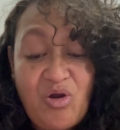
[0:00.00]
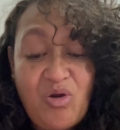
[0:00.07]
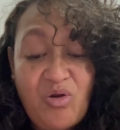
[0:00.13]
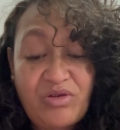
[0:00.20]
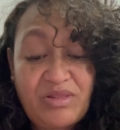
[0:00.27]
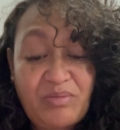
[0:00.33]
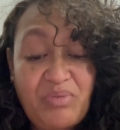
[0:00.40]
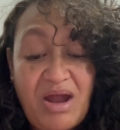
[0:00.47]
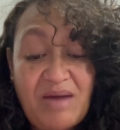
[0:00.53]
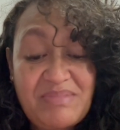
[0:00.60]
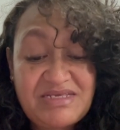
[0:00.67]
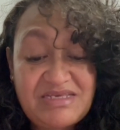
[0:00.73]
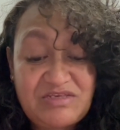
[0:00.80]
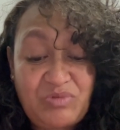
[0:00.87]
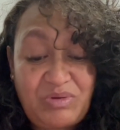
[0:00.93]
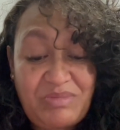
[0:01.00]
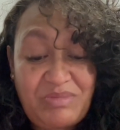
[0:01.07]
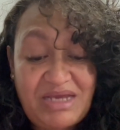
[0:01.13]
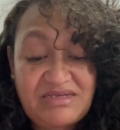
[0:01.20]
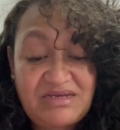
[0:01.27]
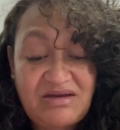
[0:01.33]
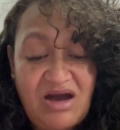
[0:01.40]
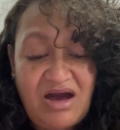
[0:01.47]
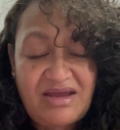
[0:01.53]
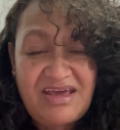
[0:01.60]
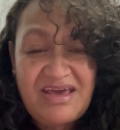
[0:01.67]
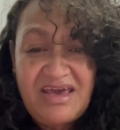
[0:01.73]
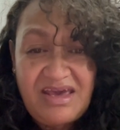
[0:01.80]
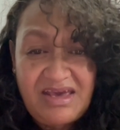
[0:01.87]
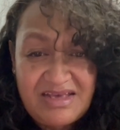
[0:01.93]
or the promises we make to God
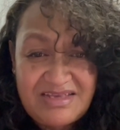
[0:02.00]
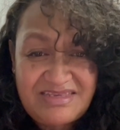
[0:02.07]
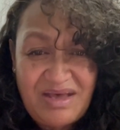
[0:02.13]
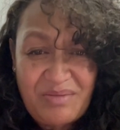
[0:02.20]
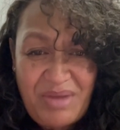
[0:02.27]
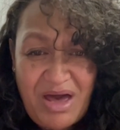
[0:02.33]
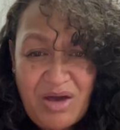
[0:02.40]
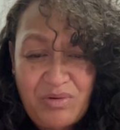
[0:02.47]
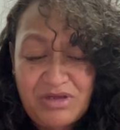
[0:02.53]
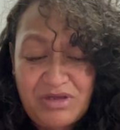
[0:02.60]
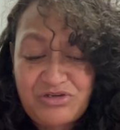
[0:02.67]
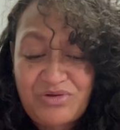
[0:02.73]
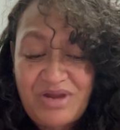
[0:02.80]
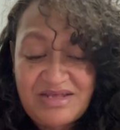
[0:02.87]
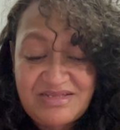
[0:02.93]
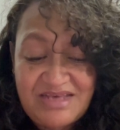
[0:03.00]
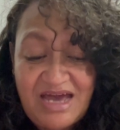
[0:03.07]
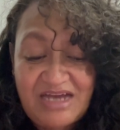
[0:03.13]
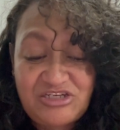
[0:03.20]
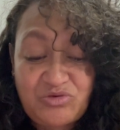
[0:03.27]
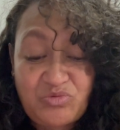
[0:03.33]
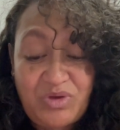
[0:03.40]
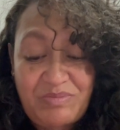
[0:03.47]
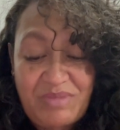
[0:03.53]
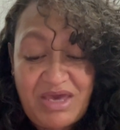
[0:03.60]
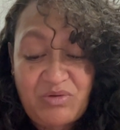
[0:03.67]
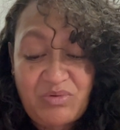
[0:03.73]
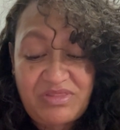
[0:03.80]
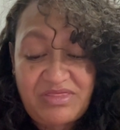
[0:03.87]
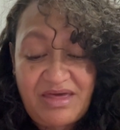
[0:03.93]
is somehow a transaction we
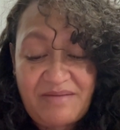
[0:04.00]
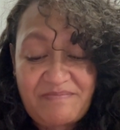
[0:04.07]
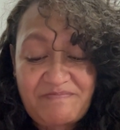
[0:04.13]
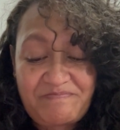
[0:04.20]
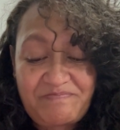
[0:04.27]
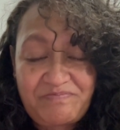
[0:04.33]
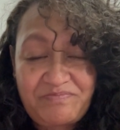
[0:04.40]
make with Him.